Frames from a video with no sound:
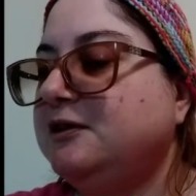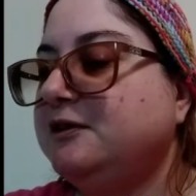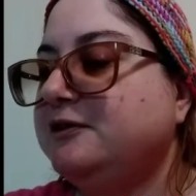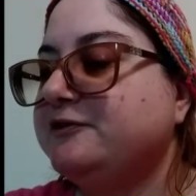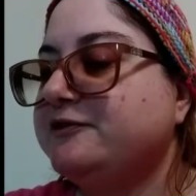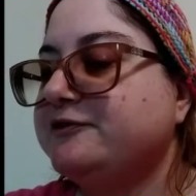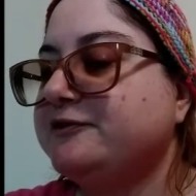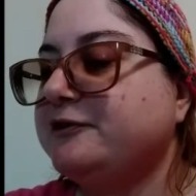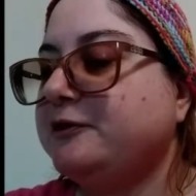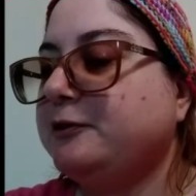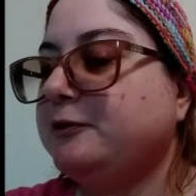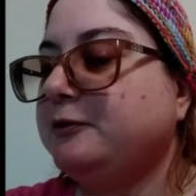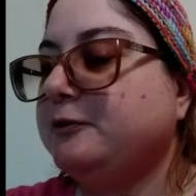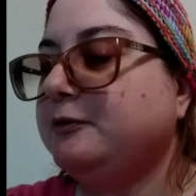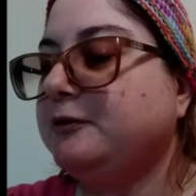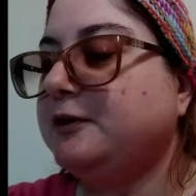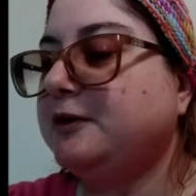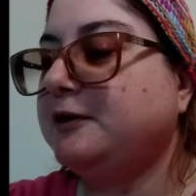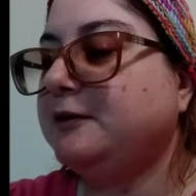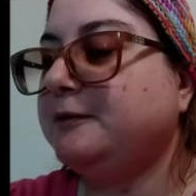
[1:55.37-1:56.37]

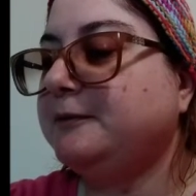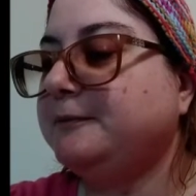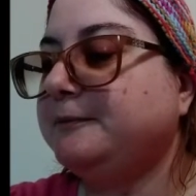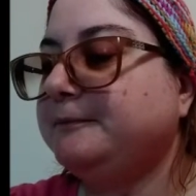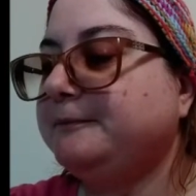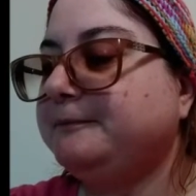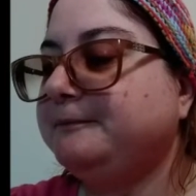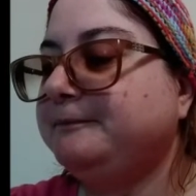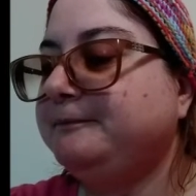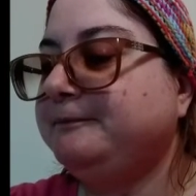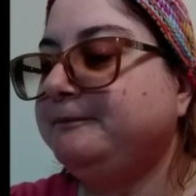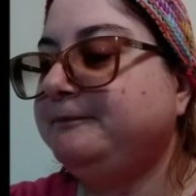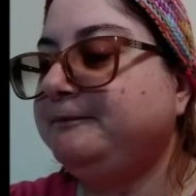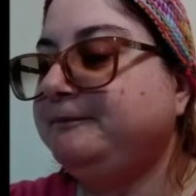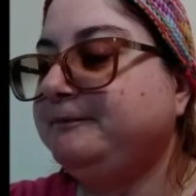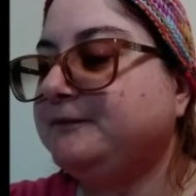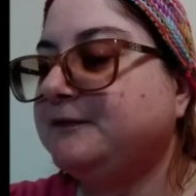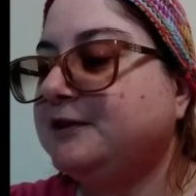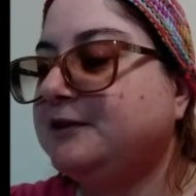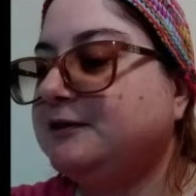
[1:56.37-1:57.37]
So,
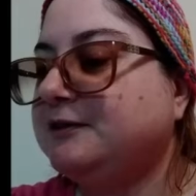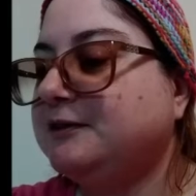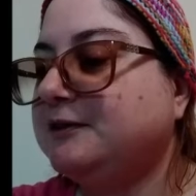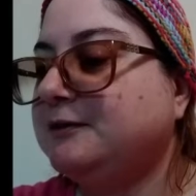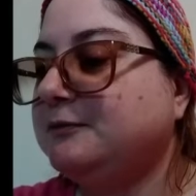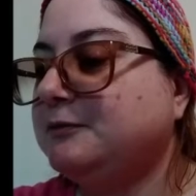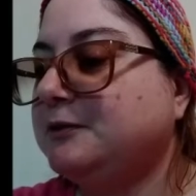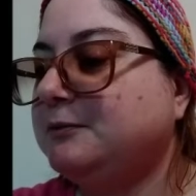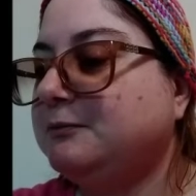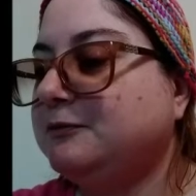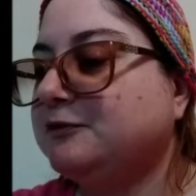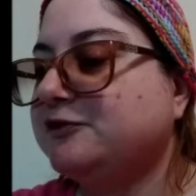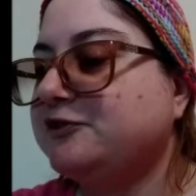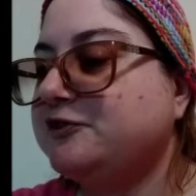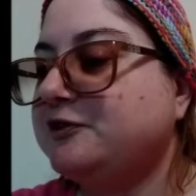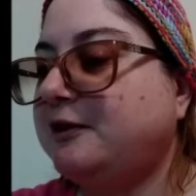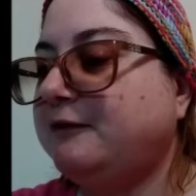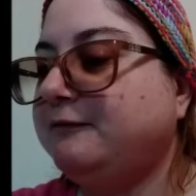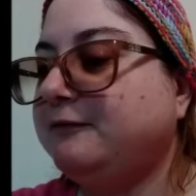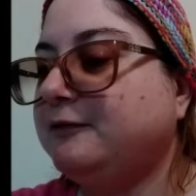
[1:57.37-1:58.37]
got one more
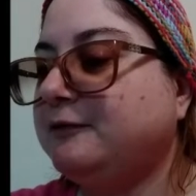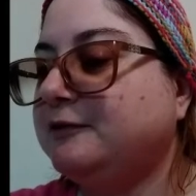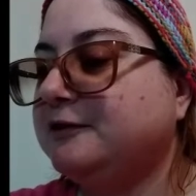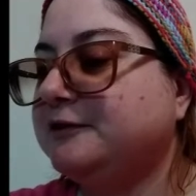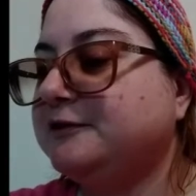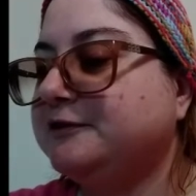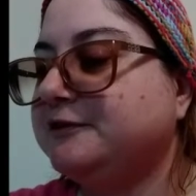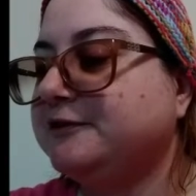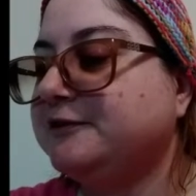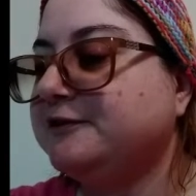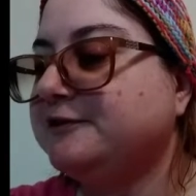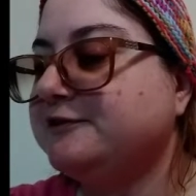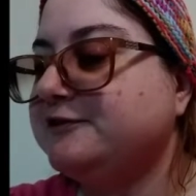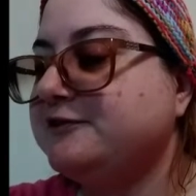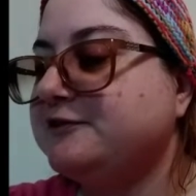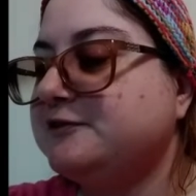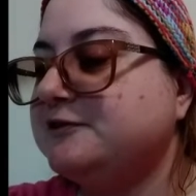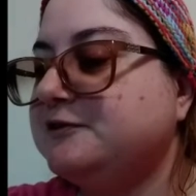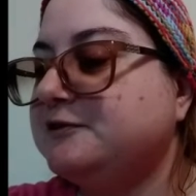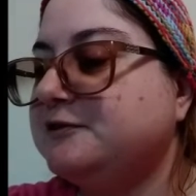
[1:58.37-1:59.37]
shuffle in
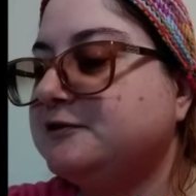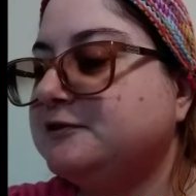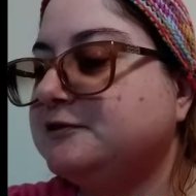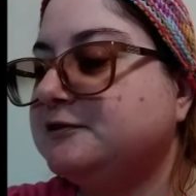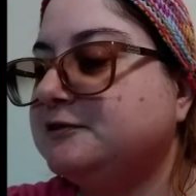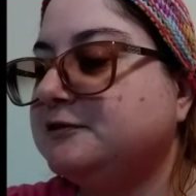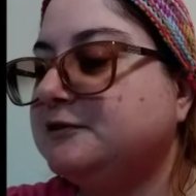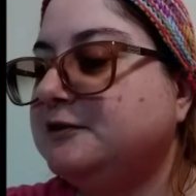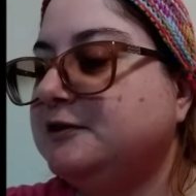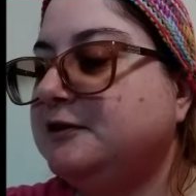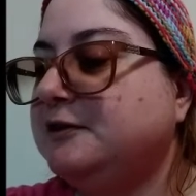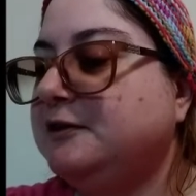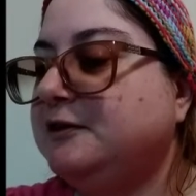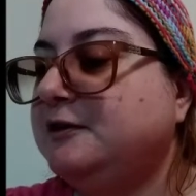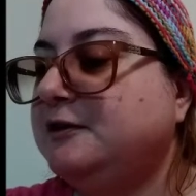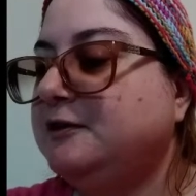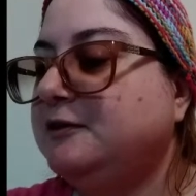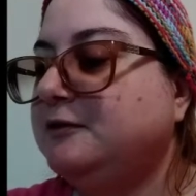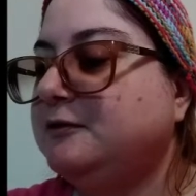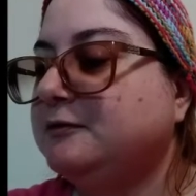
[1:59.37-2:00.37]
this, and then
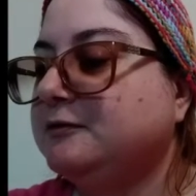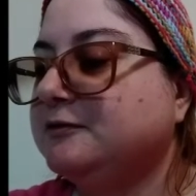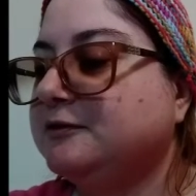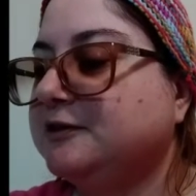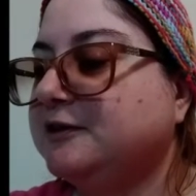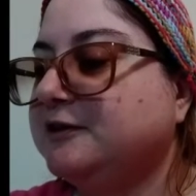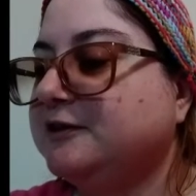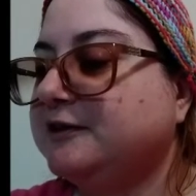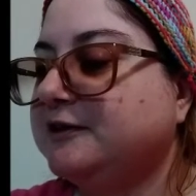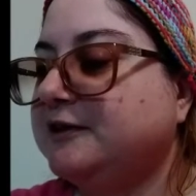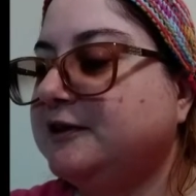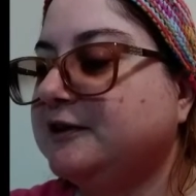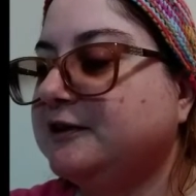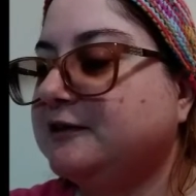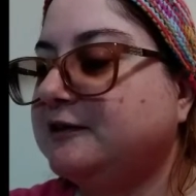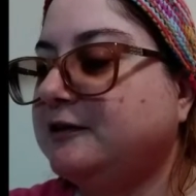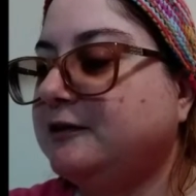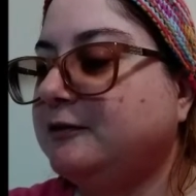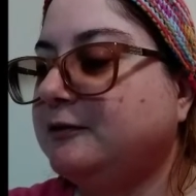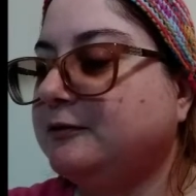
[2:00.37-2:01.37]
we're going to
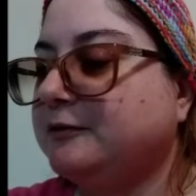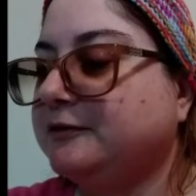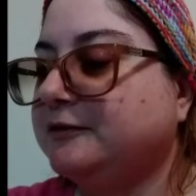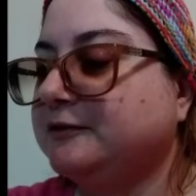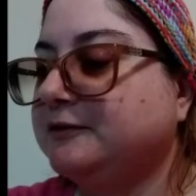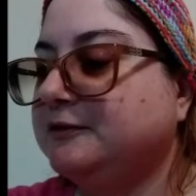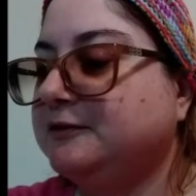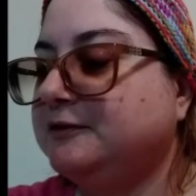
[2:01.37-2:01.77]
get going.